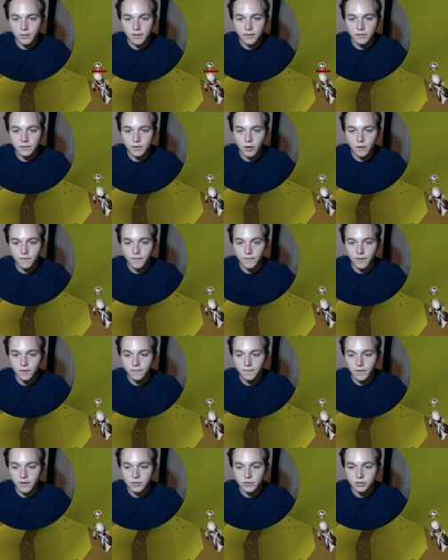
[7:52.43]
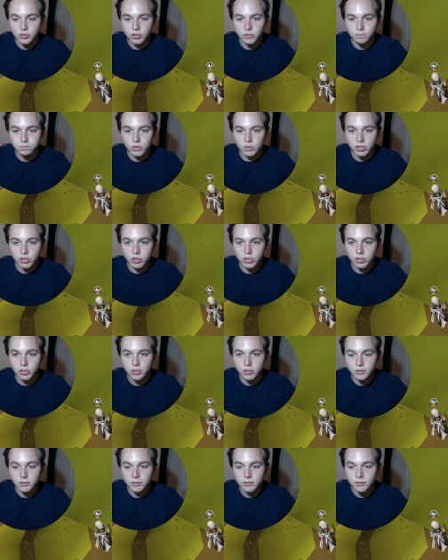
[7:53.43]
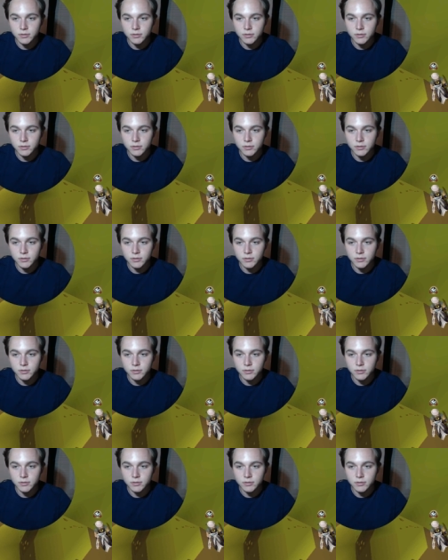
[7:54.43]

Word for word: Let's go for a fucking spec here.